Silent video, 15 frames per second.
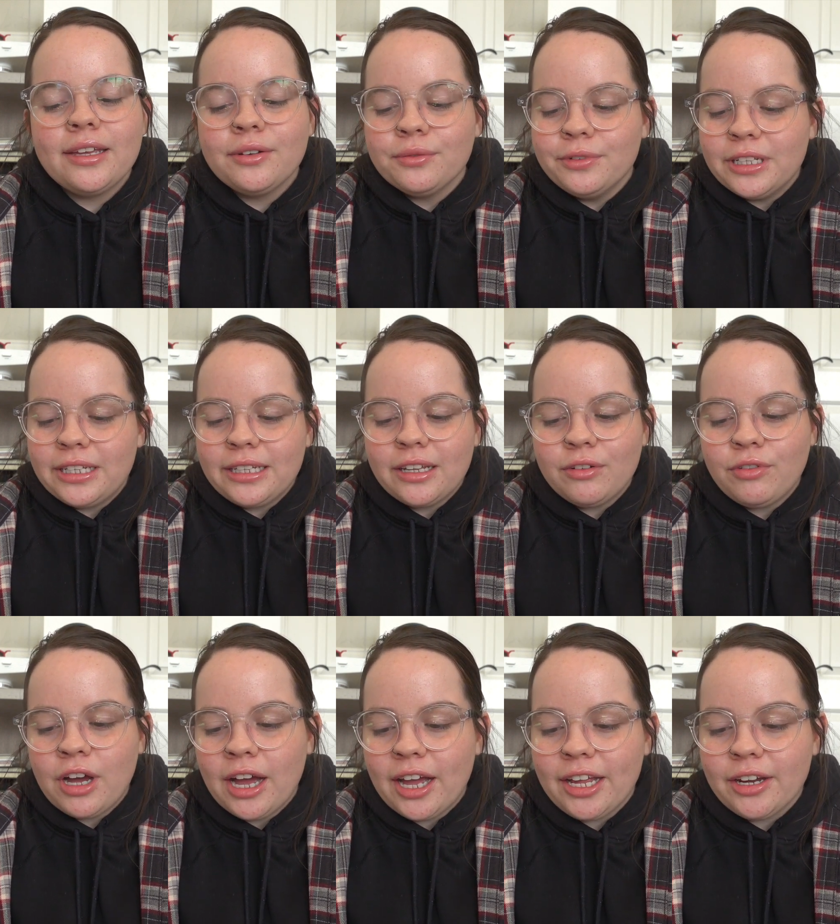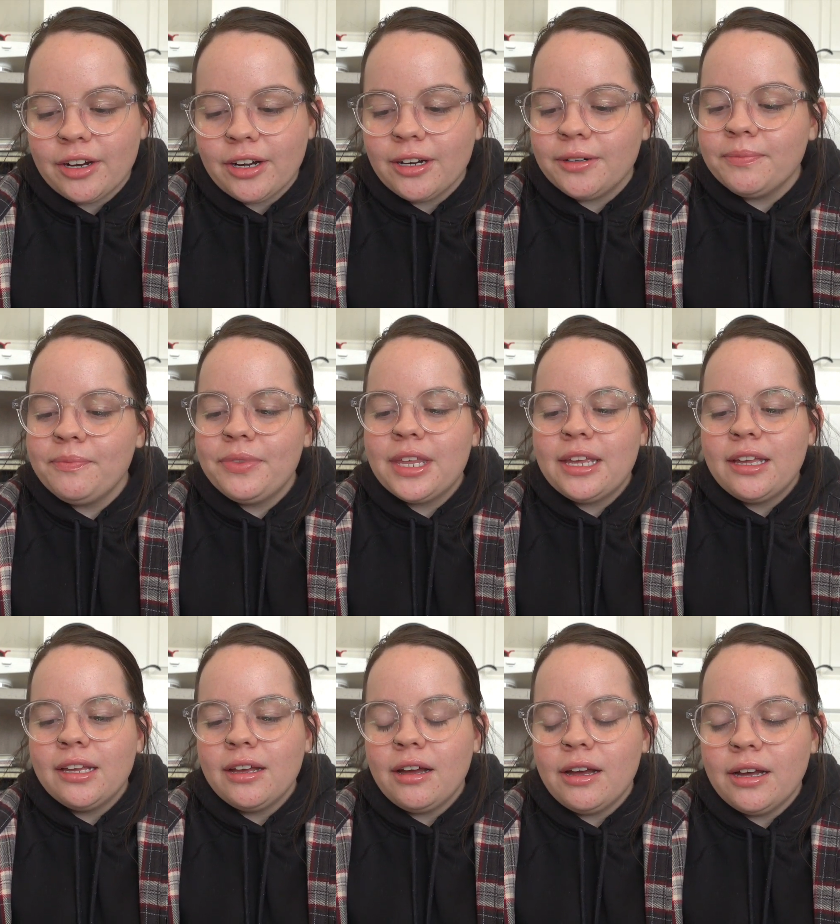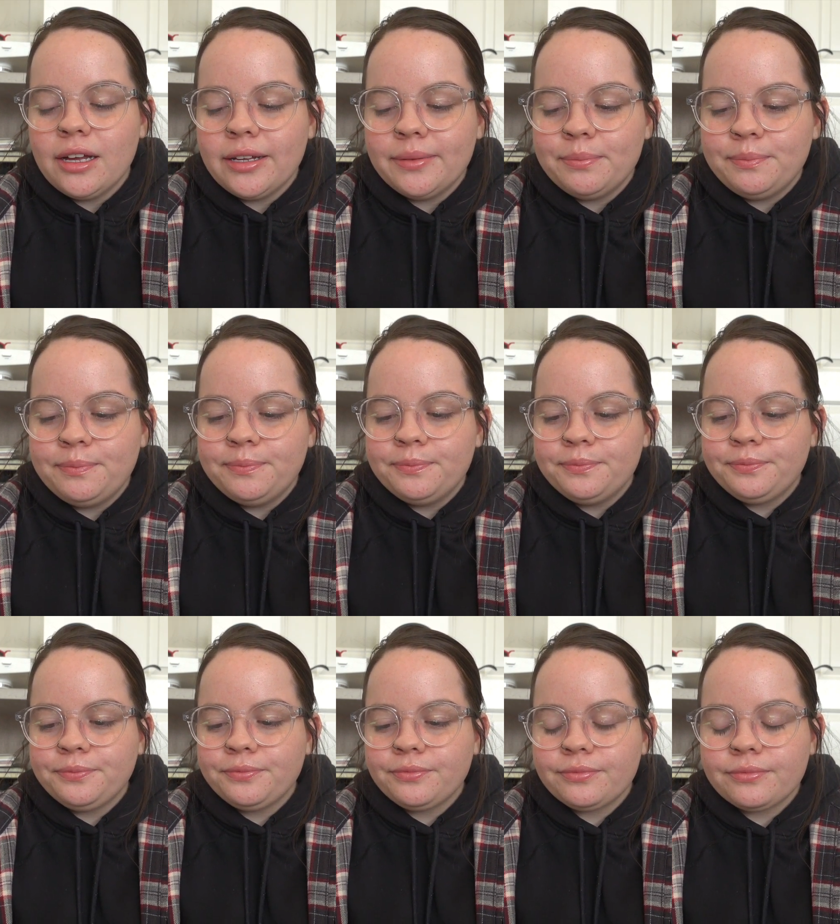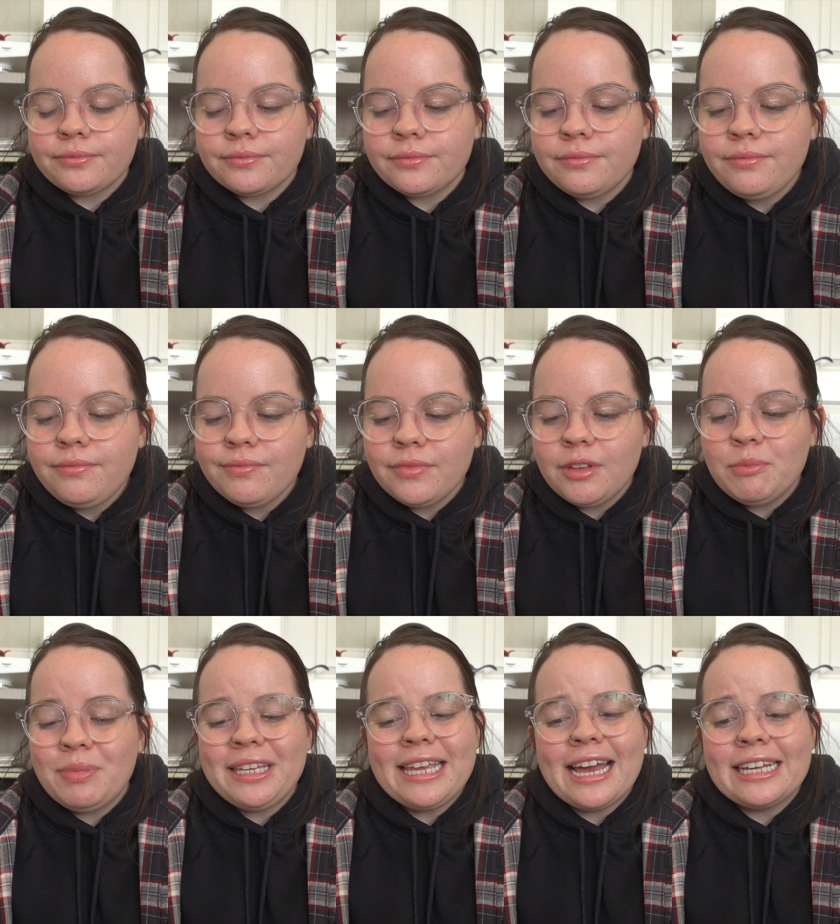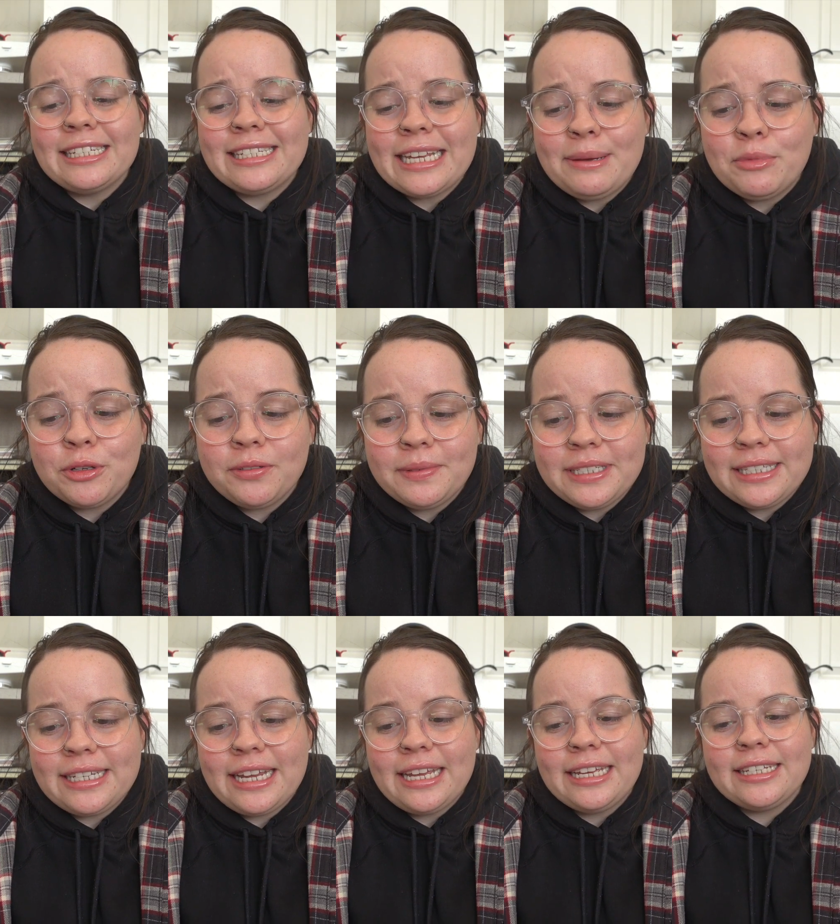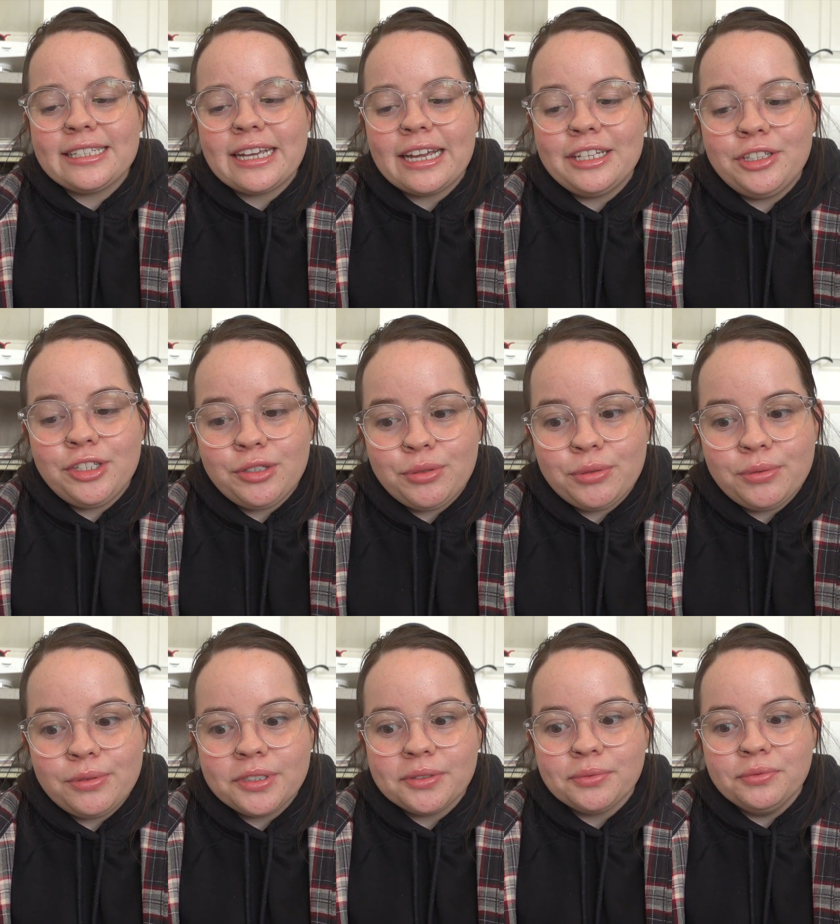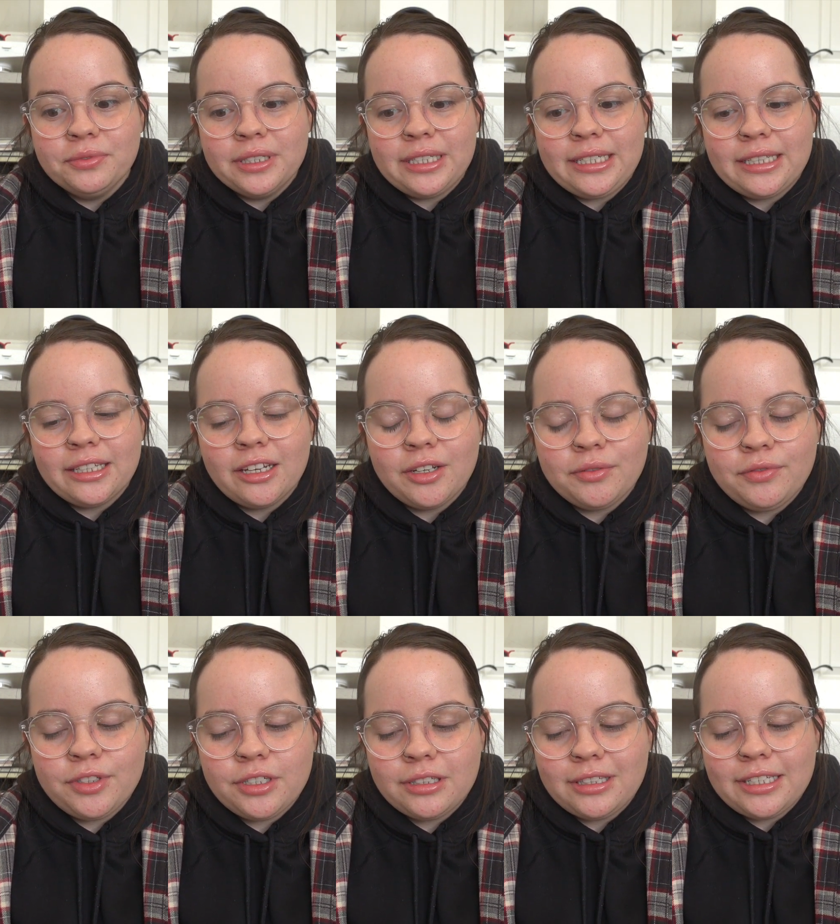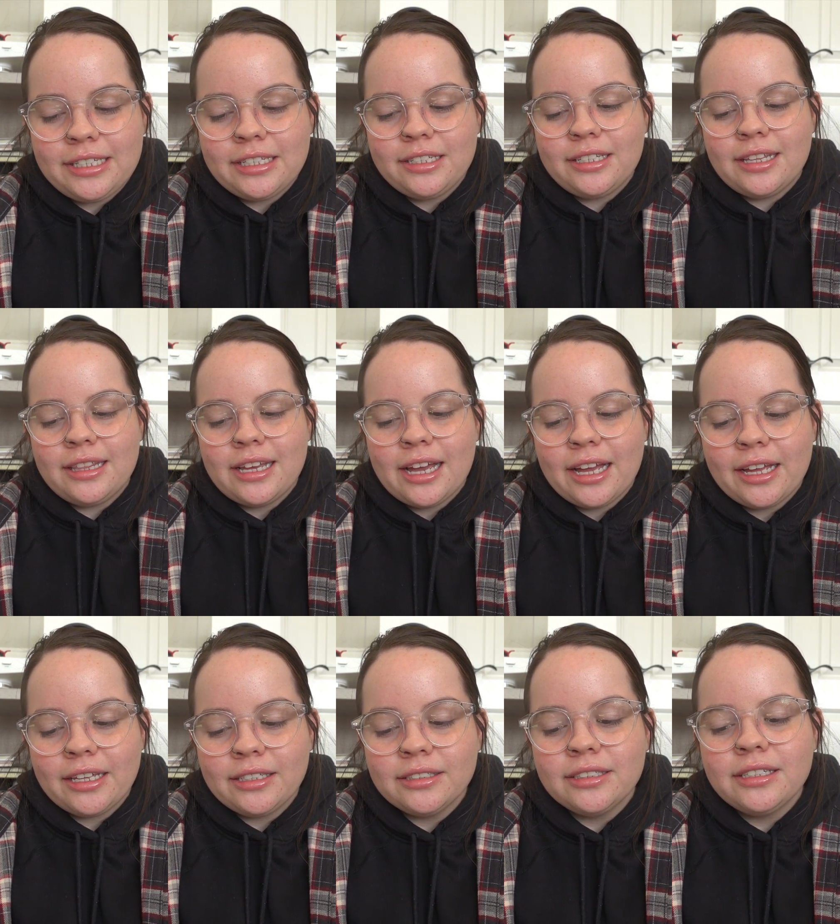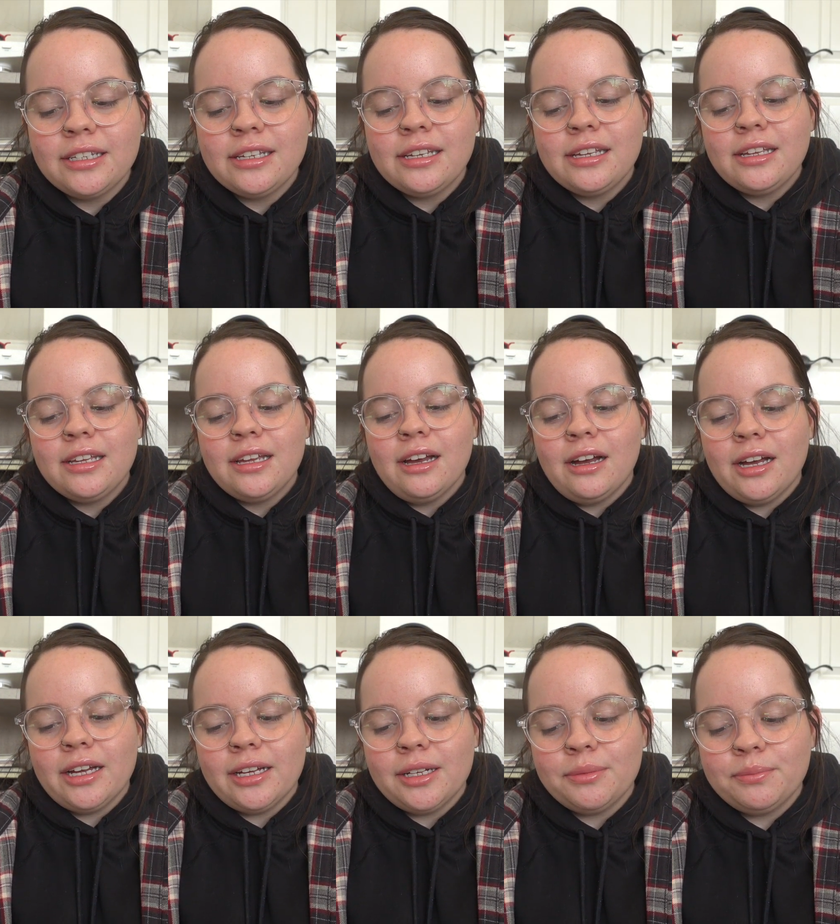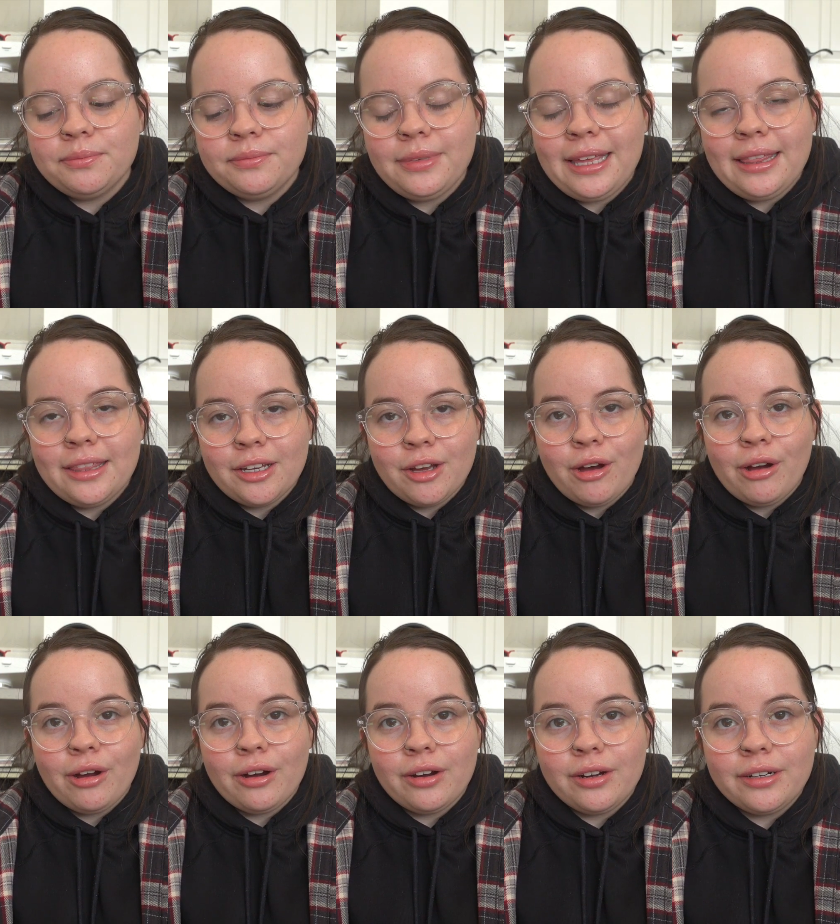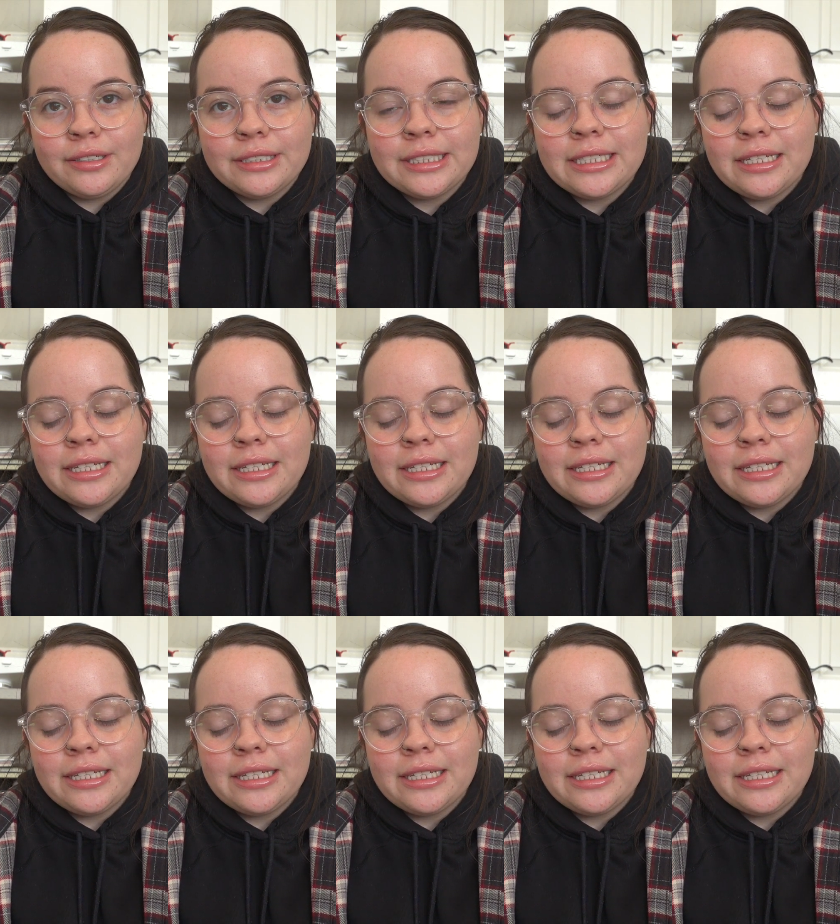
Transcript: really love Higher. But yeah, Same Old Mistakes. I do really love to listen to that in the car.